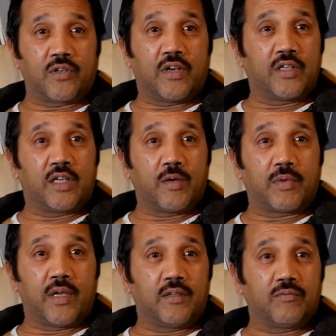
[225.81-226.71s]
I ended up
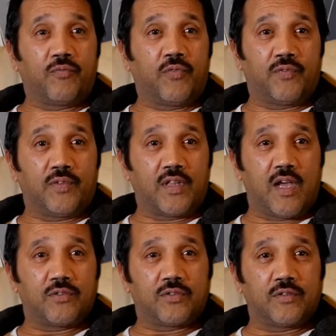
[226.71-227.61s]
getting
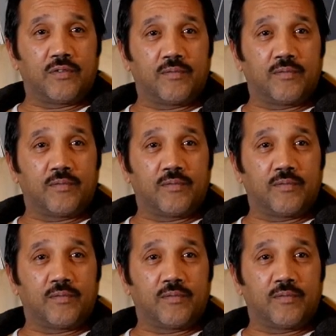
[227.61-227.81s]
50,000.